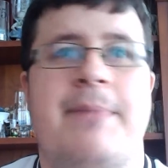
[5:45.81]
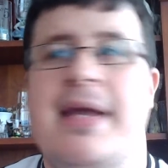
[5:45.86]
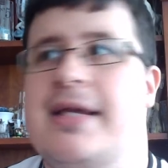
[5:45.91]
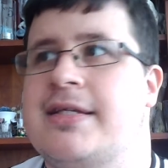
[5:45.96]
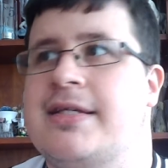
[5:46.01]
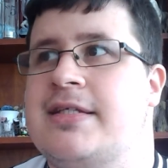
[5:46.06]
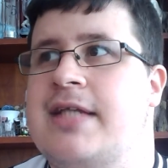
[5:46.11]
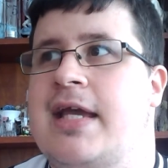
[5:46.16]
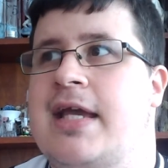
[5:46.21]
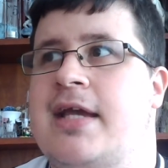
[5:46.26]

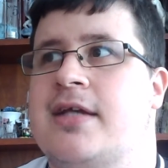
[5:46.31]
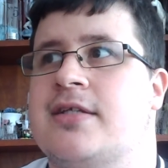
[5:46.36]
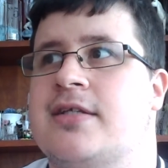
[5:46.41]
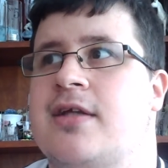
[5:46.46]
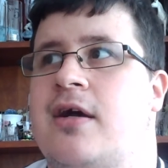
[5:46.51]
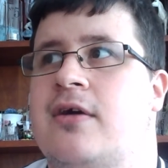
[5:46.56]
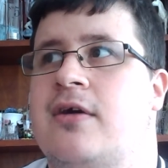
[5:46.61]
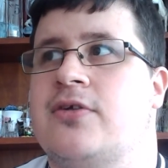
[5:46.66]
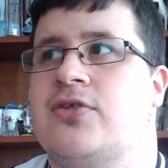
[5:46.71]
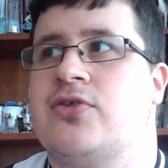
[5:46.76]
The
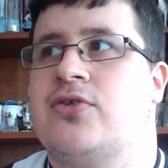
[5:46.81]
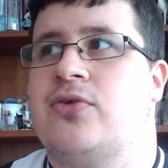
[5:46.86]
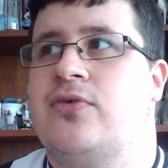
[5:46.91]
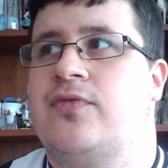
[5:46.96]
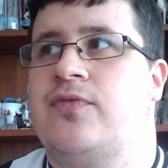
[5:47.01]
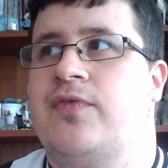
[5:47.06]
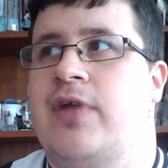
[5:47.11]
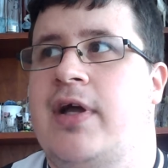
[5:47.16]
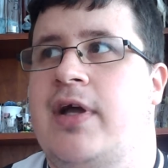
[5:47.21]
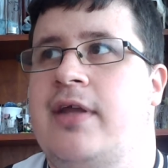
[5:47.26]
big
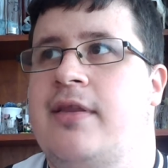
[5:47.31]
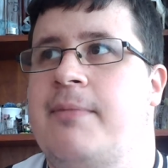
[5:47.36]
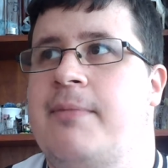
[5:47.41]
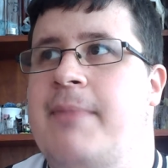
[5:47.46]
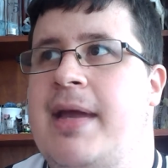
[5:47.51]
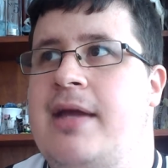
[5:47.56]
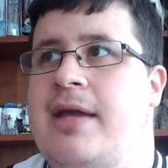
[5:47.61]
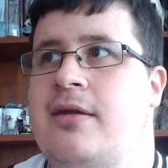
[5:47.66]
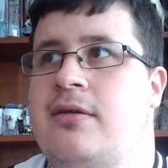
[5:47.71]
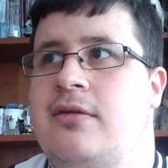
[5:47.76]
six are
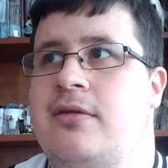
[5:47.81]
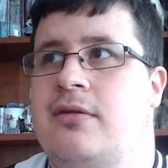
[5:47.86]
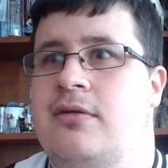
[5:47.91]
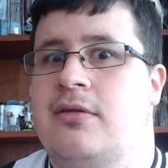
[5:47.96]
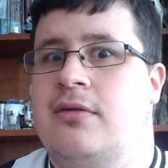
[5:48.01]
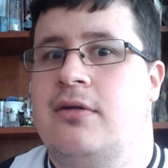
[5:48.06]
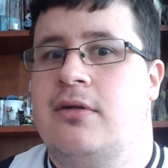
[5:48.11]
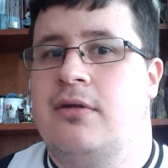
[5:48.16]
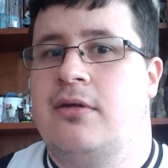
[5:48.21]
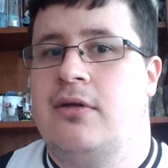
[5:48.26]
sort of
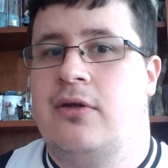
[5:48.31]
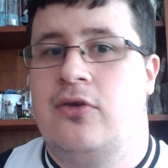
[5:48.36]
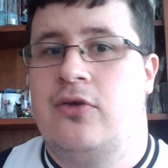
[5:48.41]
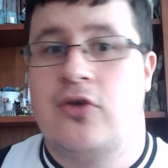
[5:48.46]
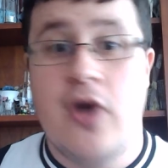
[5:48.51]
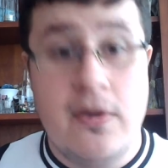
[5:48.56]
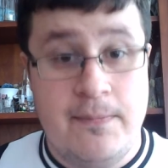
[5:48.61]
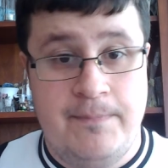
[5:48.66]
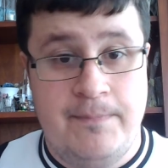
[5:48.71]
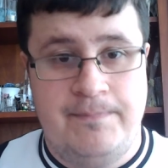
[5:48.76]
like the
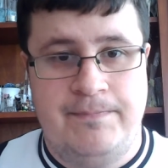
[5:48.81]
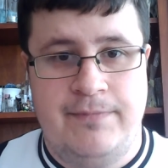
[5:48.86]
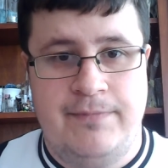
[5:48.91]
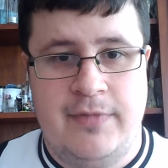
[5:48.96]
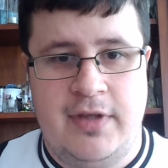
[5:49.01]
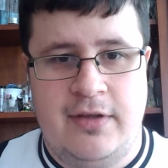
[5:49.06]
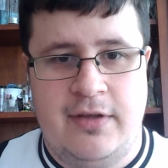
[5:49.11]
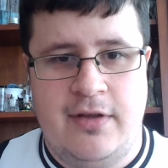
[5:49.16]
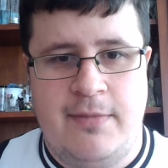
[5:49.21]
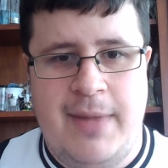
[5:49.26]
main
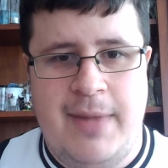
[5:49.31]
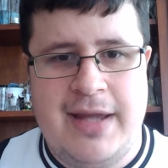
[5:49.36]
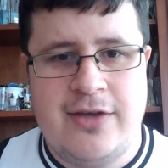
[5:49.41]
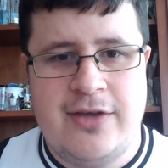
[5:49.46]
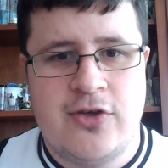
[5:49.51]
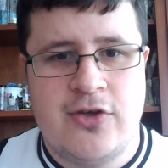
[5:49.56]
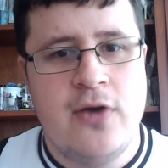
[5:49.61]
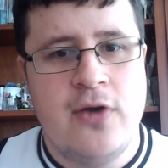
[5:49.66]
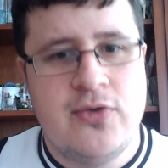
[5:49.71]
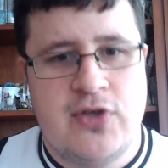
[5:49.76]

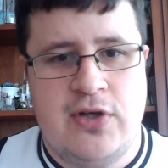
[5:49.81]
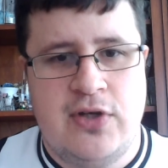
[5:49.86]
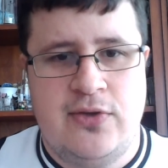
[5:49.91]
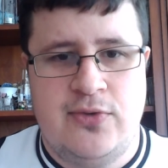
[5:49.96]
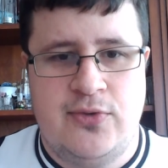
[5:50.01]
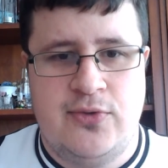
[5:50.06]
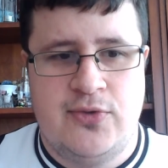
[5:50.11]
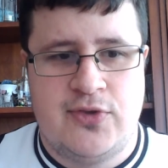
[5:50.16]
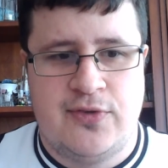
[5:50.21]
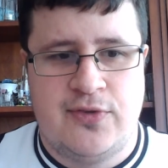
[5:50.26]

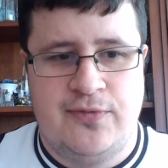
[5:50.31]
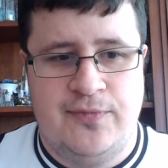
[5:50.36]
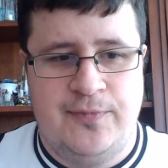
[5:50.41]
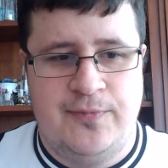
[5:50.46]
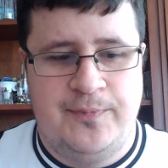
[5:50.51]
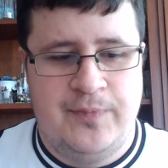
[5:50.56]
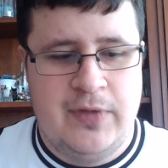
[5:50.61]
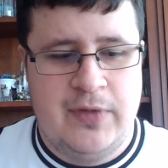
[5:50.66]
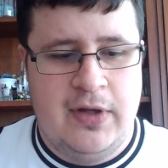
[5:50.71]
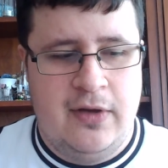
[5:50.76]

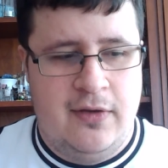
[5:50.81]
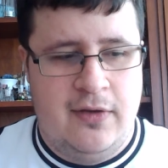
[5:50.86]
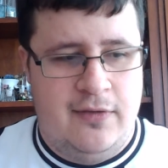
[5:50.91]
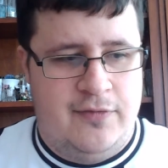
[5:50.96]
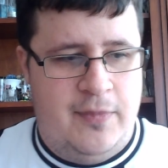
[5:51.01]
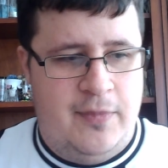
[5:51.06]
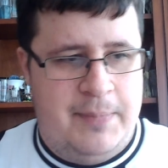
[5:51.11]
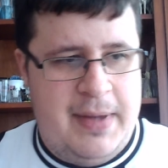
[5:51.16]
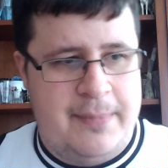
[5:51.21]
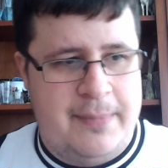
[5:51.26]

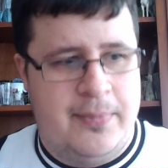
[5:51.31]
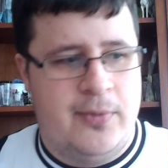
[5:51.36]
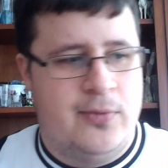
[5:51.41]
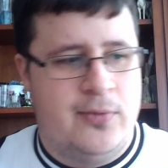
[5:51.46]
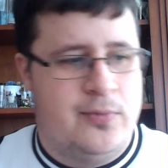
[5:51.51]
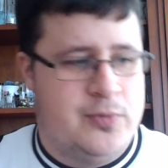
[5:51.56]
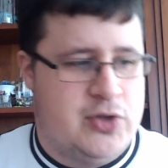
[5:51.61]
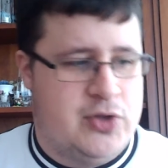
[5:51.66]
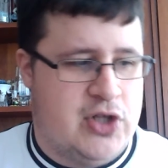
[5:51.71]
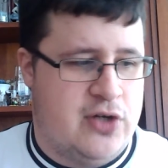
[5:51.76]
go-tos
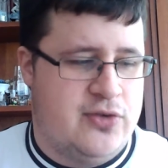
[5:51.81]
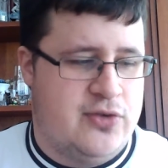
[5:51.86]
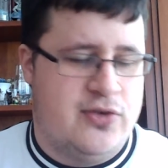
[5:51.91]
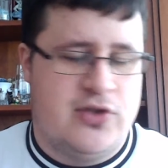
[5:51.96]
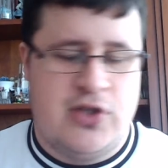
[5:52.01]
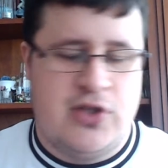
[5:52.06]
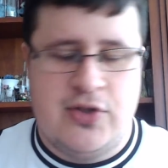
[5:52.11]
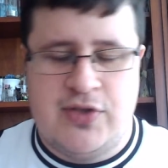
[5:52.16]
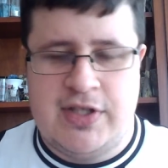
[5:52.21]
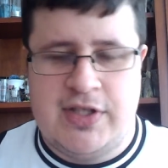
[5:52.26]
for
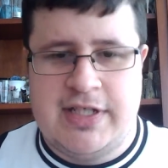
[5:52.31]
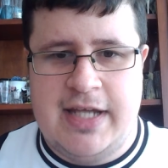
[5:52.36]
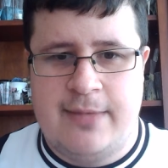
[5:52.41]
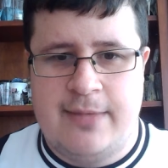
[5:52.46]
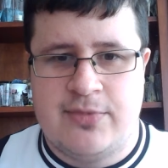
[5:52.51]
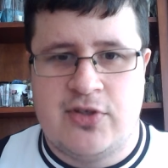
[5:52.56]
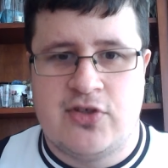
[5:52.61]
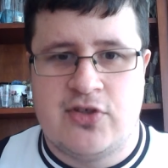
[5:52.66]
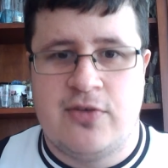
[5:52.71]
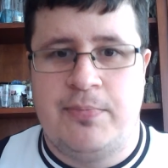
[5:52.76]
people
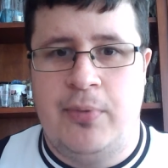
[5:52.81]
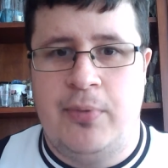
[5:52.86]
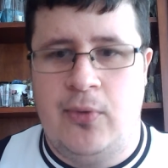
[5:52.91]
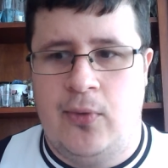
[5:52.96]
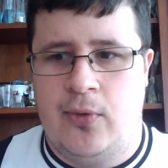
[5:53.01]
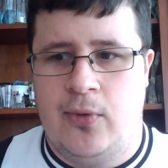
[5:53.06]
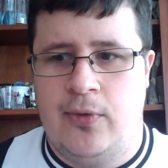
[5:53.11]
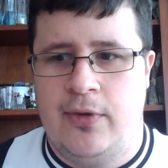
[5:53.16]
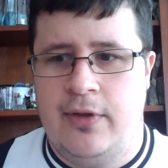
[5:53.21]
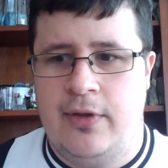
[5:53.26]

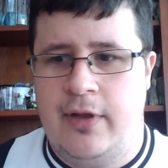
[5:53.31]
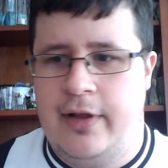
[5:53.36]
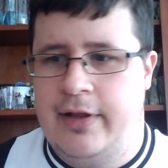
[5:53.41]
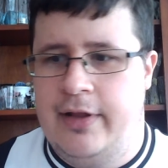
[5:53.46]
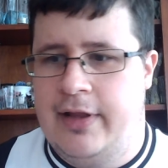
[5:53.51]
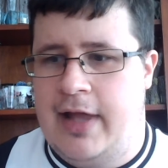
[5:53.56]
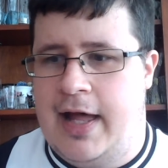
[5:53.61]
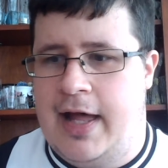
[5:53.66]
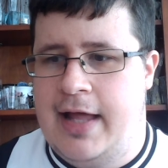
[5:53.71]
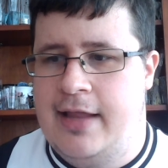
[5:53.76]
choosing teams to
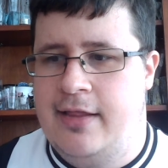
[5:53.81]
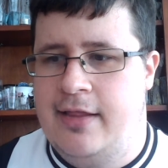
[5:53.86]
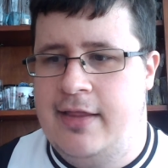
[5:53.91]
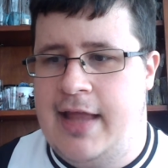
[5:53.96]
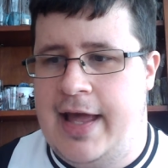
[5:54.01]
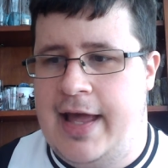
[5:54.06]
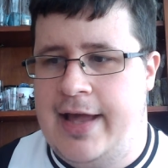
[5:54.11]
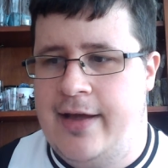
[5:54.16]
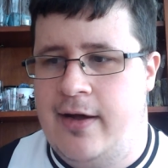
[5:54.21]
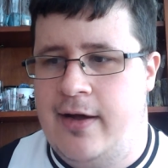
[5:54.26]
support.
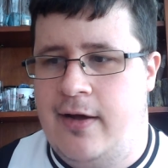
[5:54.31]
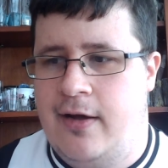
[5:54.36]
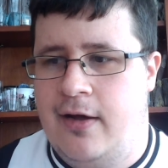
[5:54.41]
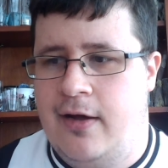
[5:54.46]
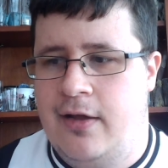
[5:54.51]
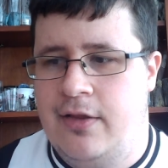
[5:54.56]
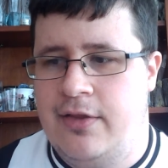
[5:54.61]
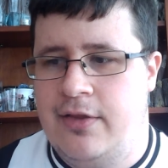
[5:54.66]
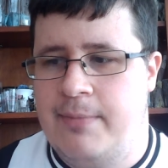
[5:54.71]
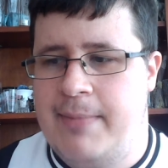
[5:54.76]

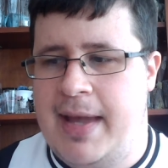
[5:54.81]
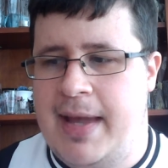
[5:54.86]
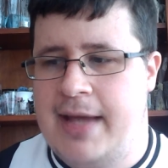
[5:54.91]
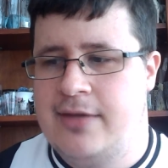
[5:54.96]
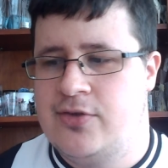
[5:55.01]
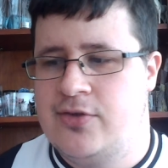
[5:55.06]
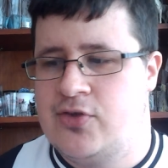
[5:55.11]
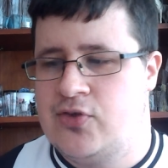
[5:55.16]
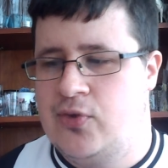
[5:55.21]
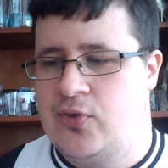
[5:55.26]
Like, they
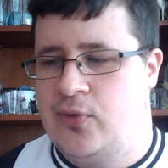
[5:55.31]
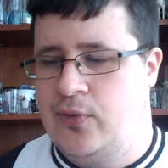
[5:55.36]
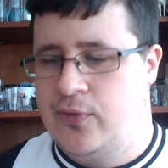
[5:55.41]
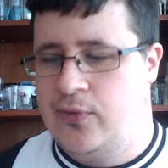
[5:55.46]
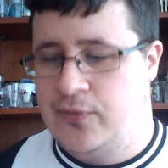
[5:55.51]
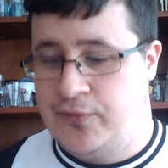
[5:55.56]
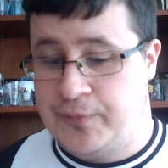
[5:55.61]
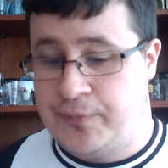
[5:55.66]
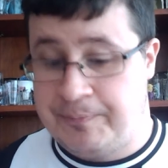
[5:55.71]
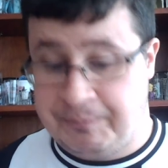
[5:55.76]
are the
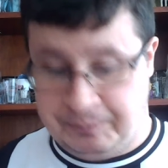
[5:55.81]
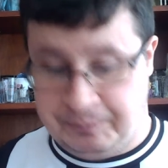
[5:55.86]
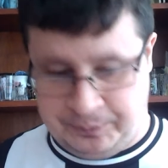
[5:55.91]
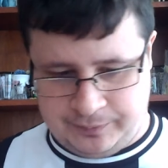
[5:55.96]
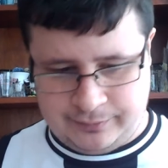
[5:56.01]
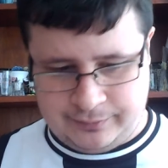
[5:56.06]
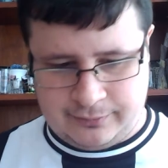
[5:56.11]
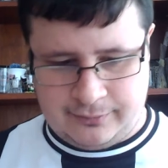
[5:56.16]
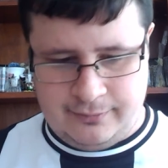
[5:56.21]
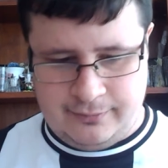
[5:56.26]
main
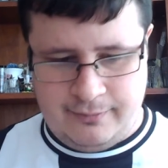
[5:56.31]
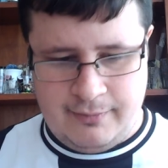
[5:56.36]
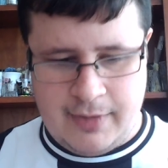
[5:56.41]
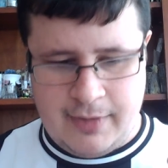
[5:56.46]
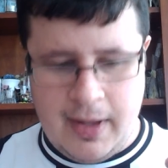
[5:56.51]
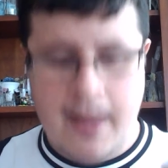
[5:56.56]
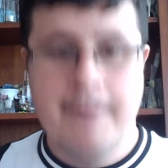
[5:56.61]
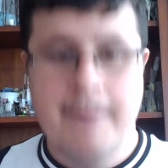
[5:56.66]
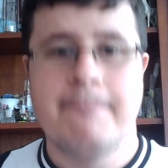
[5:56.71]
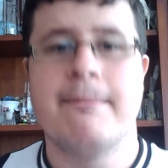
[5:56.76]
sort of
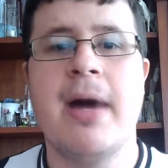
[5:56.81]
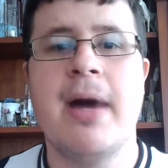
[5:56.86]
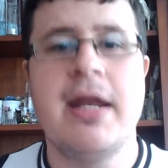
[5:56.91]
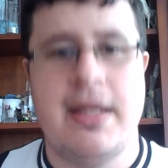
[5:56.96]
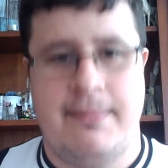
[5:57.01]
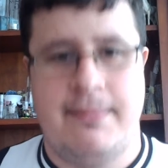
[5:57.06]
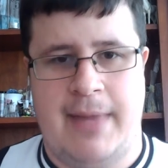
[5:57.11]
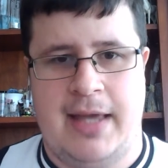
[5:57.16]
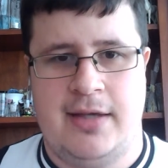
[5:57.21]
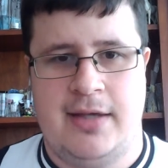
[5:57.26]

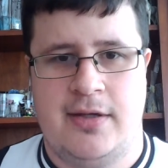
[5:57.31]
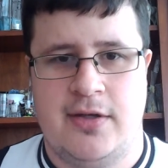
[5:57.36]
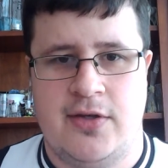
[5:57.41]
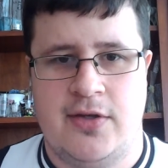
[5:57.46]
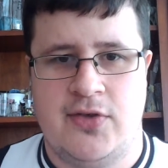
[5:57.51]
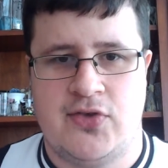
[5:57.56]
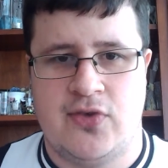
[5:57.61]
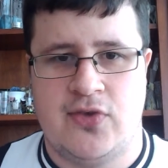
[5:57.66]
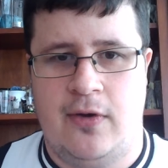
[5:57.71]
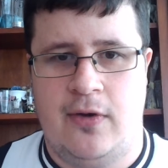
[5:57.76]

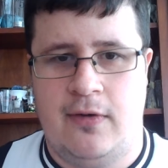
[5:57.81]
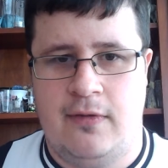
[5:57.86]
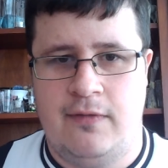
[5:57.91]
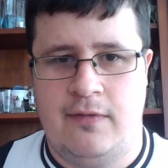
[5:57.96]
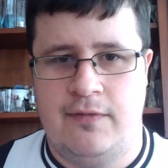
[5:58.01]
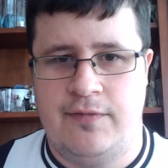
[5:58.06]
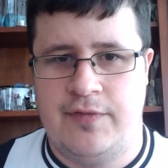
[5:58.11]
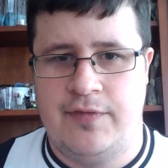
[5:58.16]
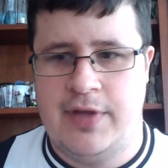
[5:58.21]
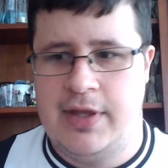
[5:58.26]
money
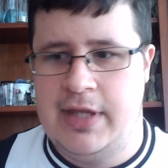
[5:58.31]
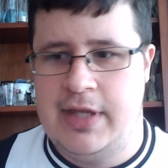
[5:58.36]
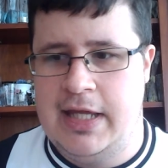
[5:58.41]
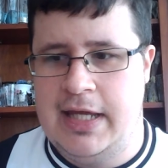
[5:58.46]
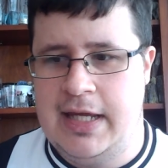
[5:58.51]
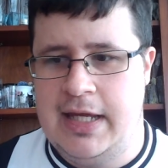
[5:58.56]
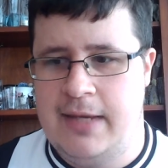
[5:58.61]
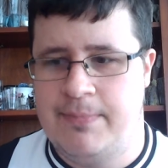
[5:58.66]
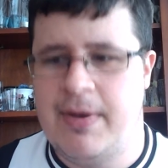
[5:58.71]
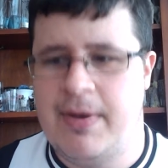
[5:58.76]
makers
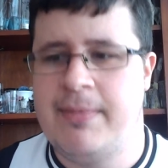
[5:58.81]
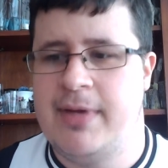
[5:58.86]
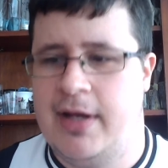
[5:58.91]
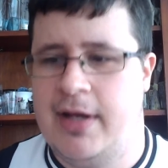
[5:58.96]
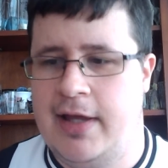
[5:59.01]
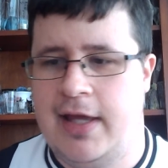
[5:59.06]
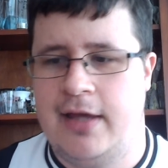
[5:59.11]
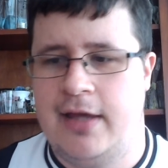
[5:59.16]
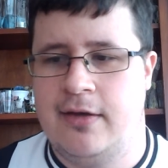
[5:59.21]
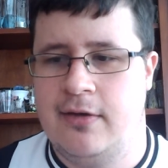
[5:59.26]
of
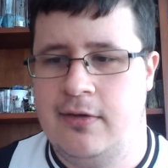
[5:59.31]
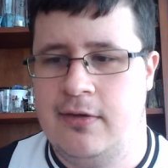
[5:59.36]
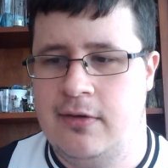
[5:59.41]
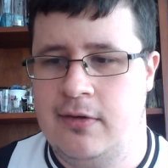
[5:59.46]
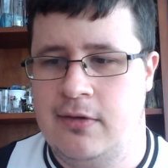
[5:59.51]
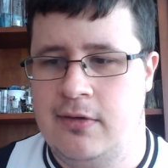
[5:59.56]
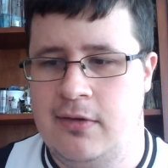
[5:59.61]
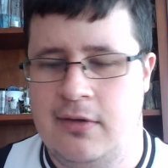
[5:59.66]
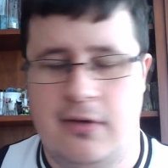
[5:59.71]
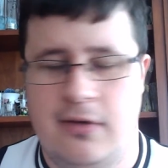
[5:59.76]
the
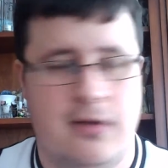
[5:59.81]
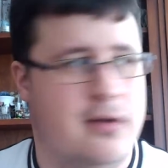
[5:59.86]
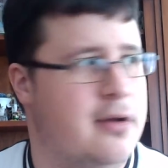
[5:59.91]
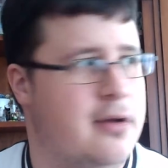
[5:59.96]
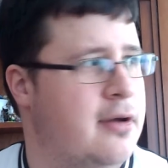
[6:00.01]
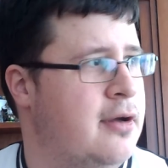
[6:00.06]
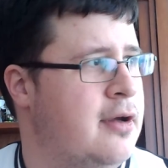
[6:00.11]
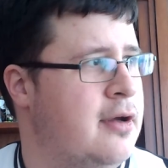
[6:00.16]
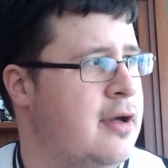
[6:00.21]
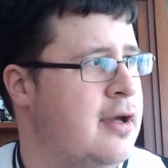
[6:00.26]
Premier
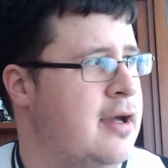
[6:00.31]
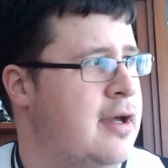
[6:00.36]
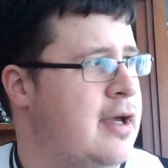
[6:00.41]
League,